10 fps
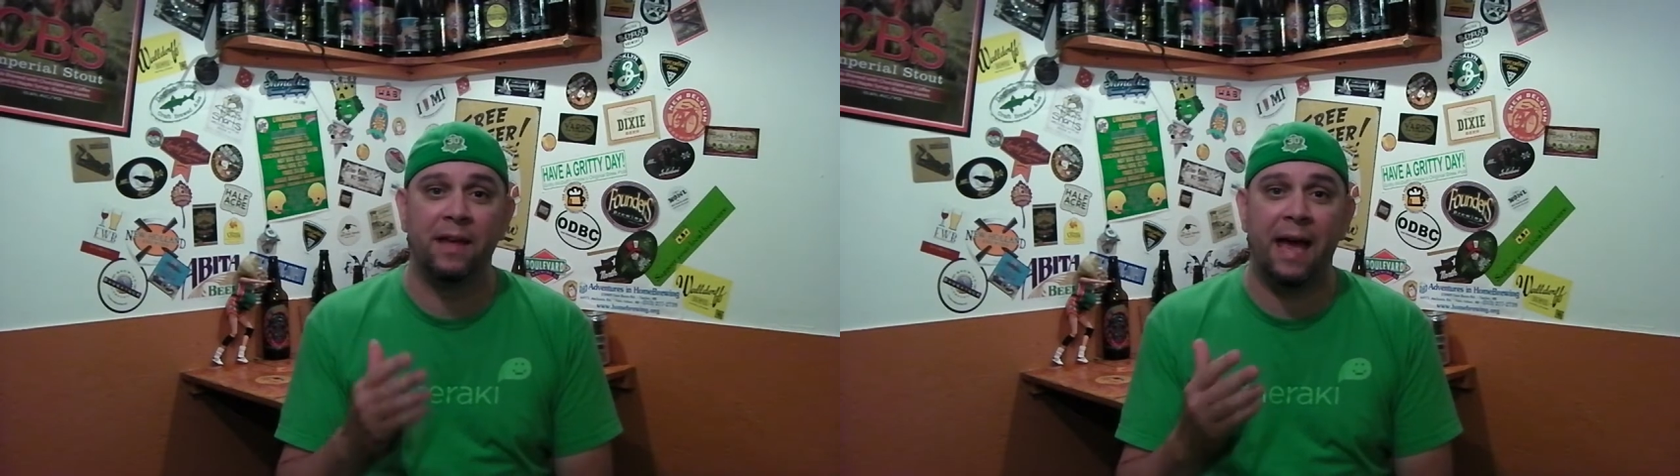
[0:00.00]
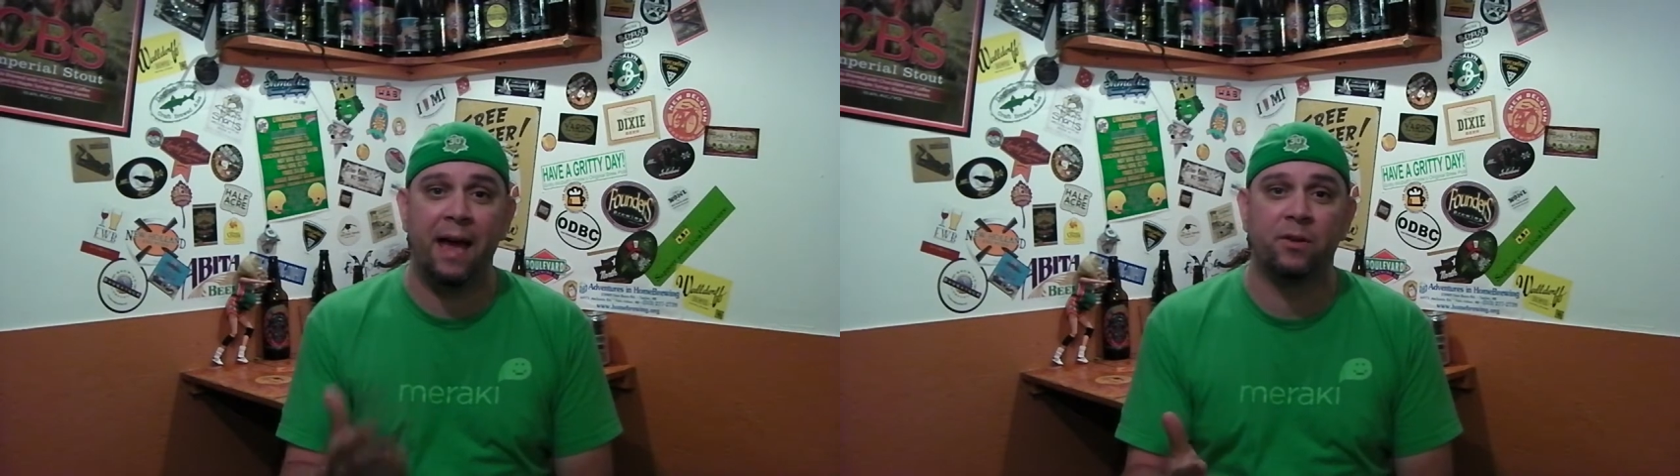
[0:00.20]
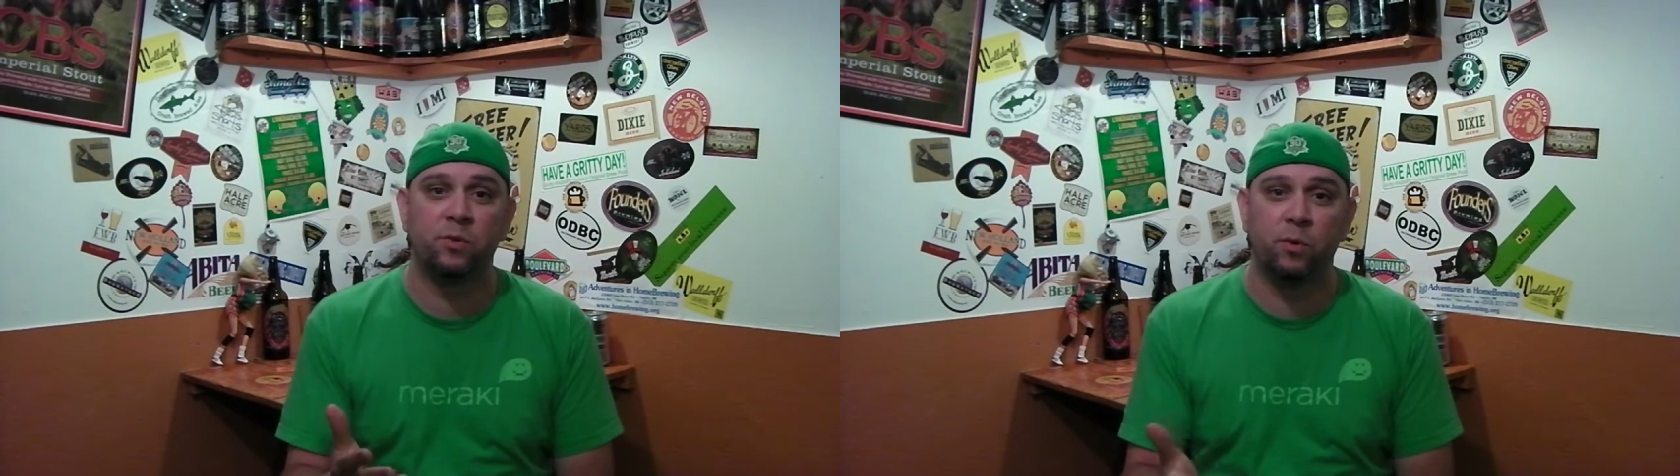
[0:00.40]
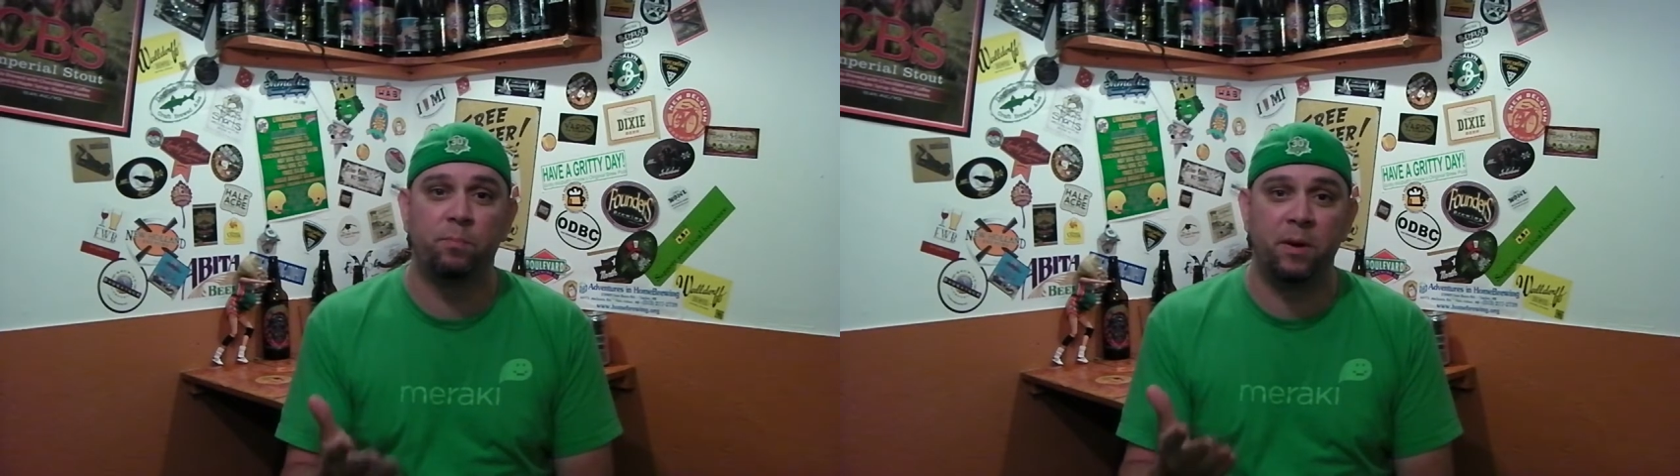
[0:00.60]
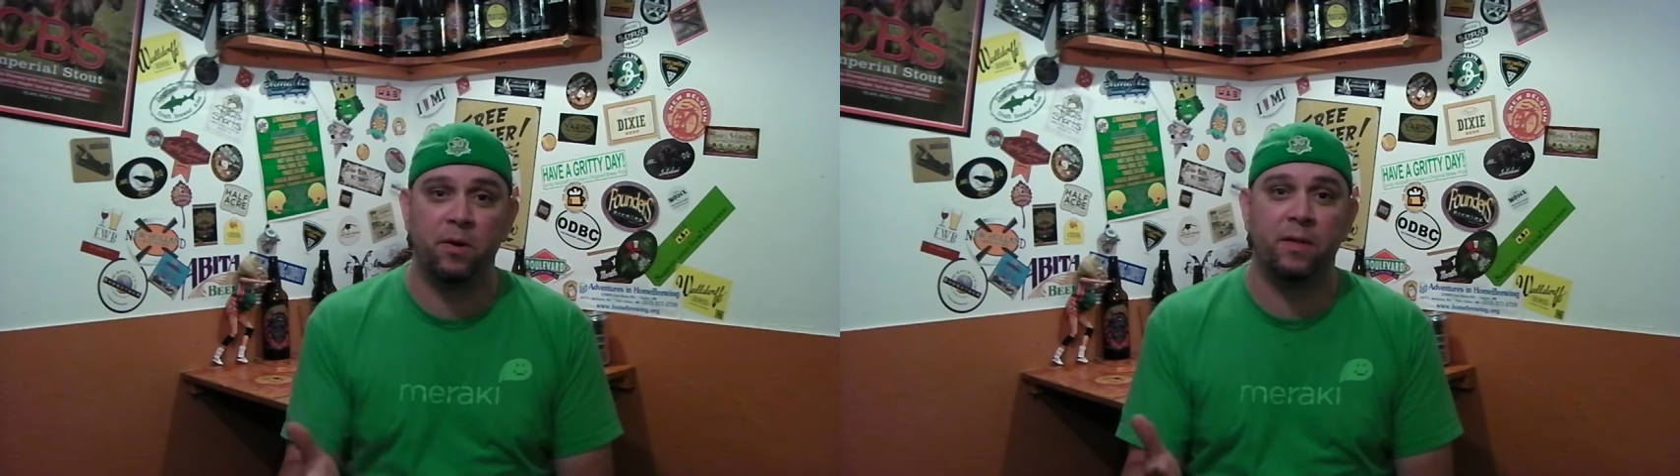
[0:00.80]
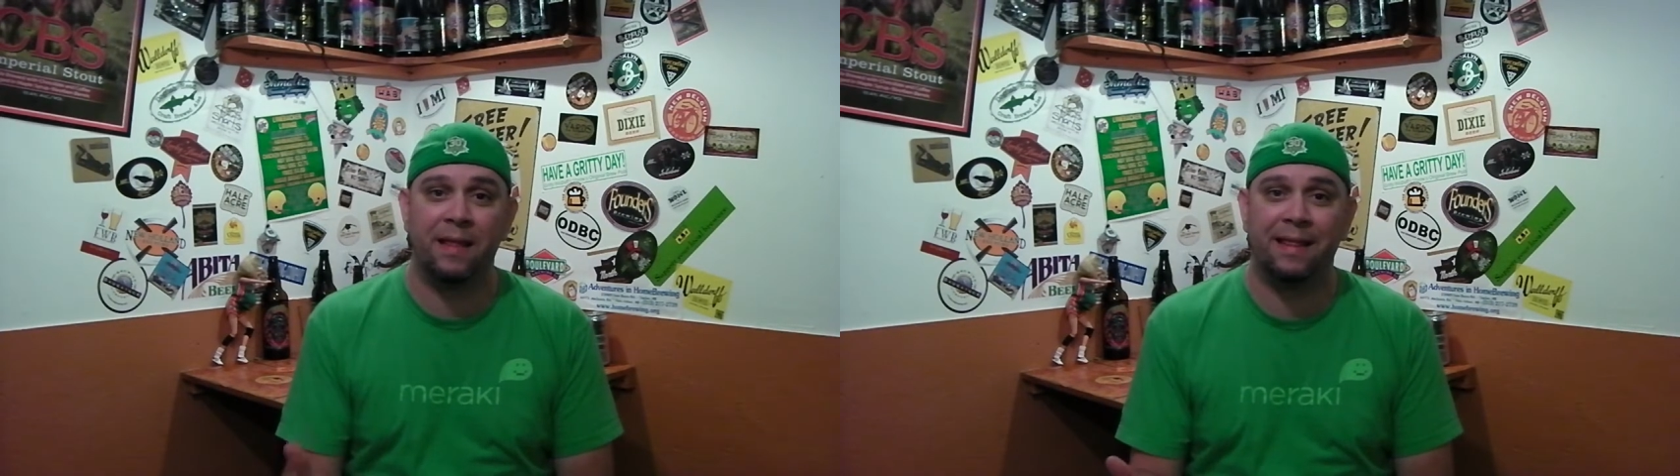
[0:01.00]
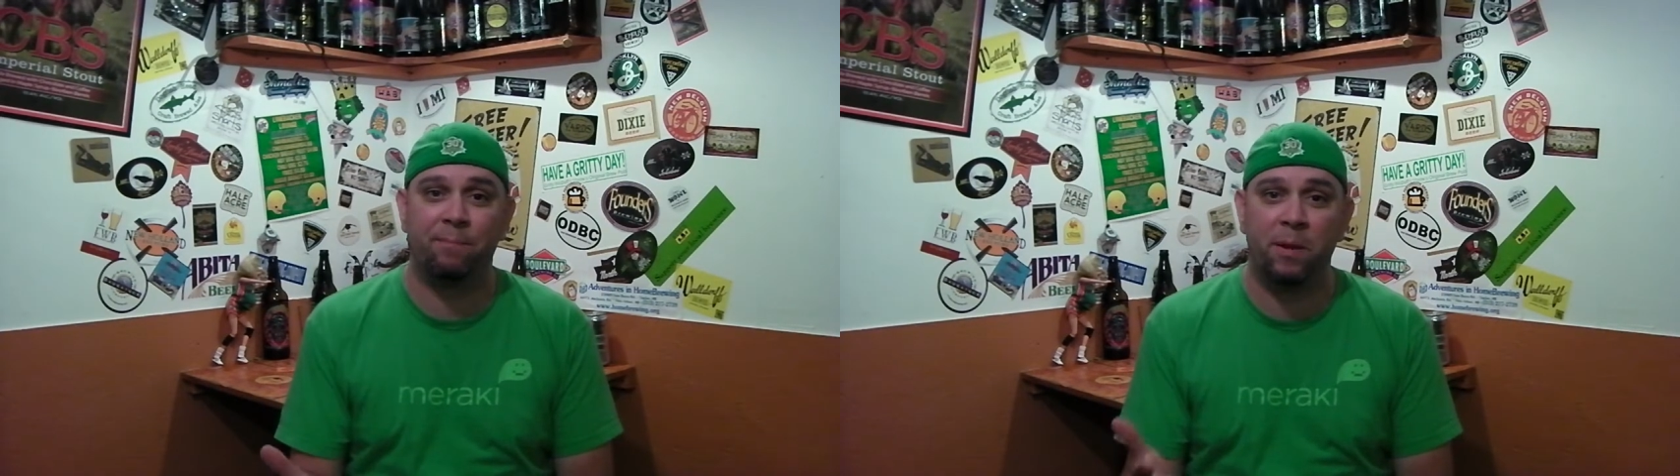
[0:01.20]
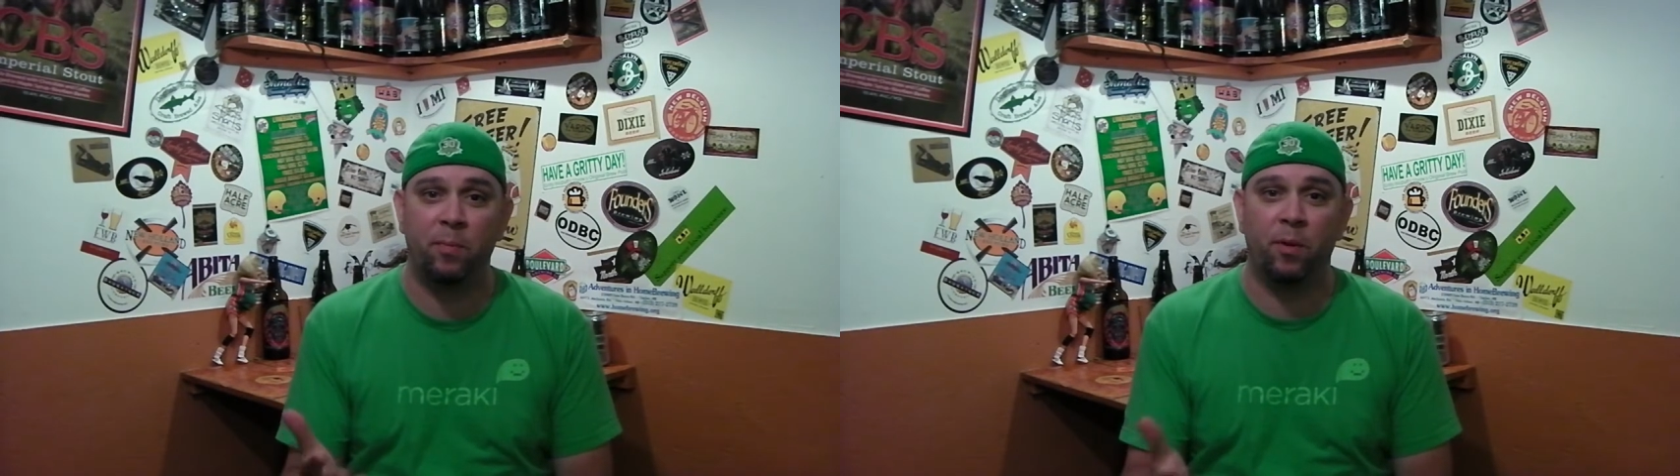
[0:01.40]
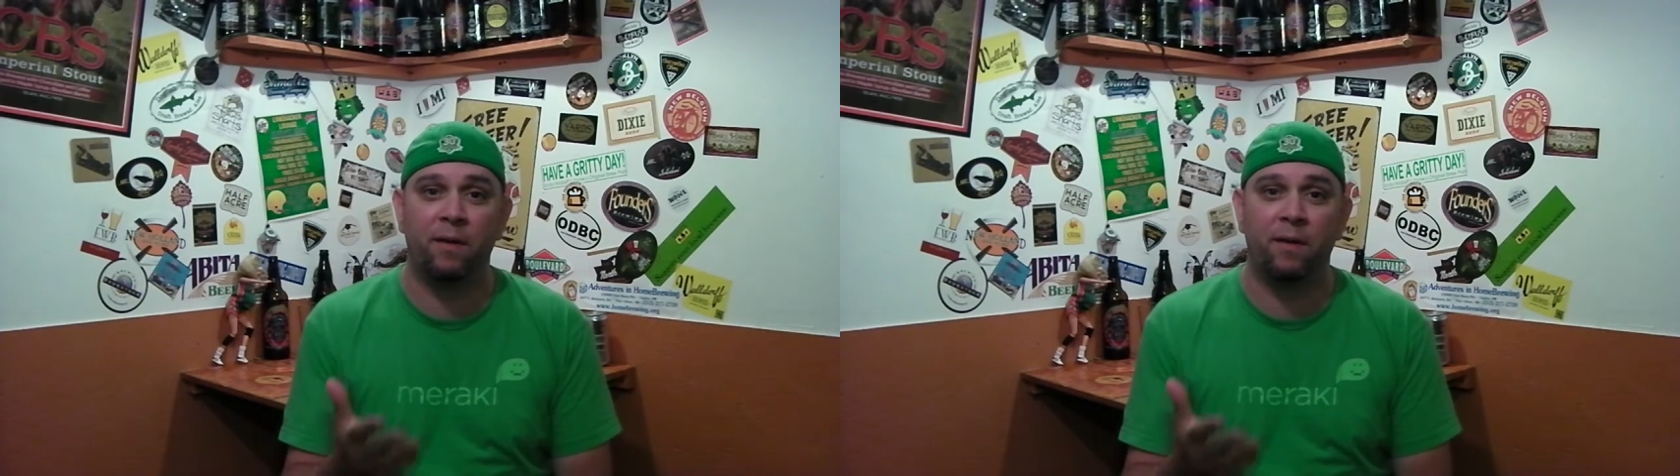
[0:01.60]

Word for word: the actual beer that people